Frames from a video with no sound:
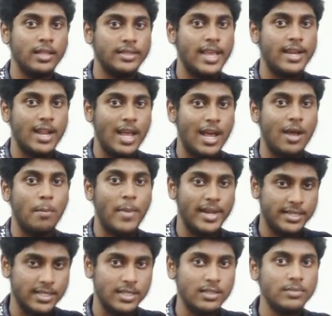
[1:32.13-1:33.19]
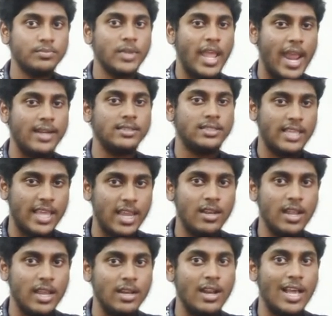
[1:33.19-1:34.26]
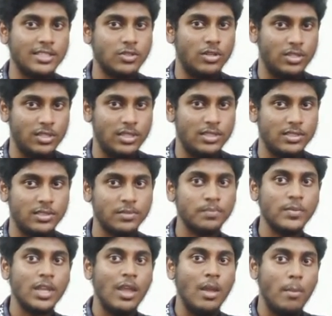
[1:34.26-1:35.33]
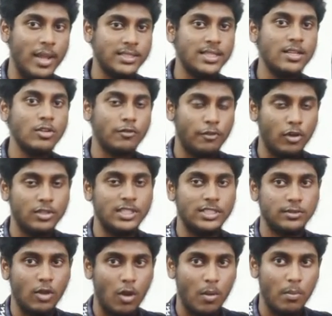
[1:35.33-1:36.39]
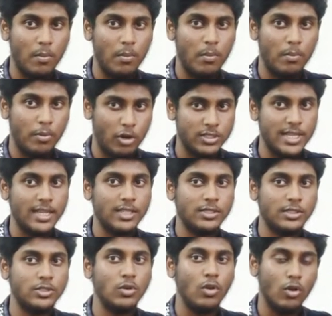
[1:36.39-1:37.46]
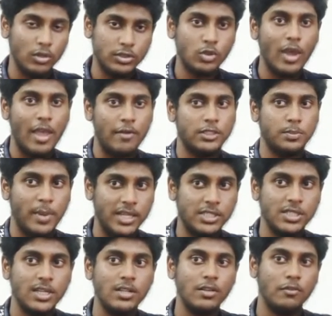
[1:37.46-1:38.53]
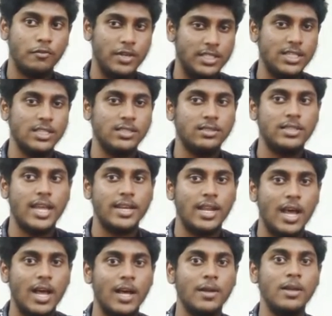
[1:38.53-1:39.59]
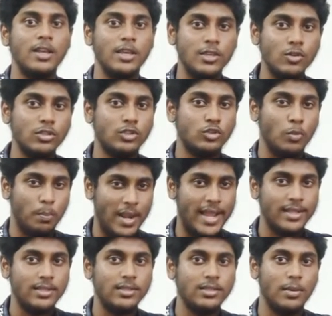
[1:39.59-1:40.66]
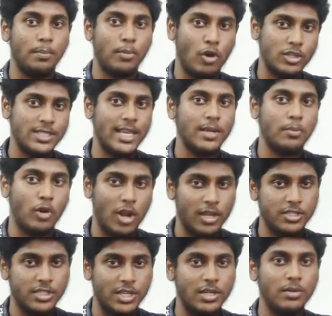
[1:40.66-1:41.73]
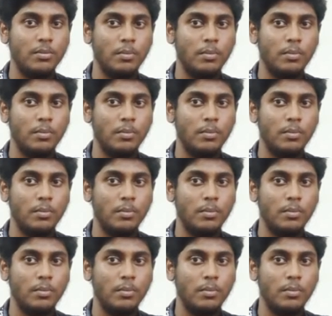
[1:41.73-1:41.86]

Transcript: that are metal and skin in large quantities. Material for this project should also have special features that are used to plan the project production